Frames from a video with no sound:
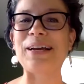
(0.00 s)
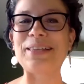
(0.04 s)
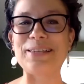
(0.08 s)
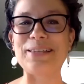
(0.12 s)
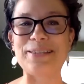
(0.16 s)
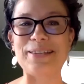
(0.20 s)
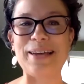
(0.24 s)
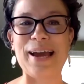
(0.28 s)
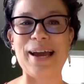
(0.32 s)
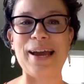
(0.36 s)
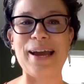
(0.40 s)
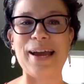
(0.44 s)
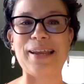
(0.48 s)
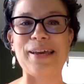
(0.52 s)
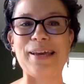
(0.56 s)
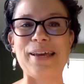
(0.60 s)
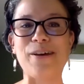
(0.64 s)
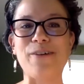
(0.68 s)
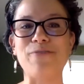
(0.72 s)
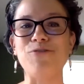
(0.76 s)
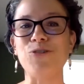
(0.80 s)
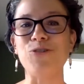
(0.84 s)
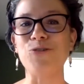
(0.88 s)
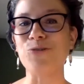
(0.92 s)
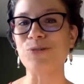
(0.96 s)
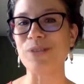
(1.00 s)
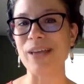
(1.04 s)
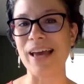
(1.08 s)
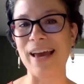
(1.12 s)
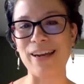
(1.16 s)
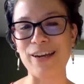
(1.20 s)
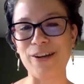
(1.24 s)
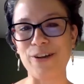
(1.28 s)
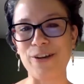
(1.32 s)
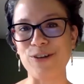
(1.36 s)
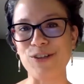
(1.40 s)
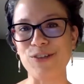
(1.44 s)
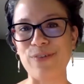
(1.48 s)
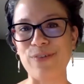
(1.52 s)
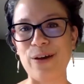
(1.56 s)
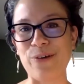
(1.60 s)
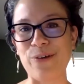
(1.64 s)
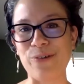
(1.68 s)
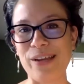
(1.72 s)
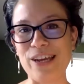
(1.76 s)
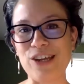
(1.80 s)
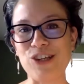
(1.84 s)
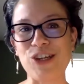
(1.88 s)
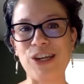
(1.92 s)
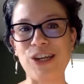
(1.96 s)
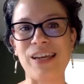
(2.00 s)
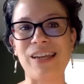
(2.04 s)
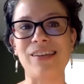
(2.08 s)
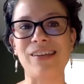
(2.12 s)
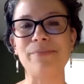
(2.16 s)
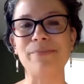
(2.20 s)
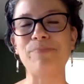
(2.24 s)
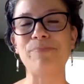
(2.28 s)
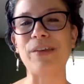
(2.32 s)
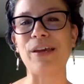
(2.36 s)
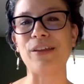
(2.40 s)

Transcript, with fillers: Society of News Editors Foundation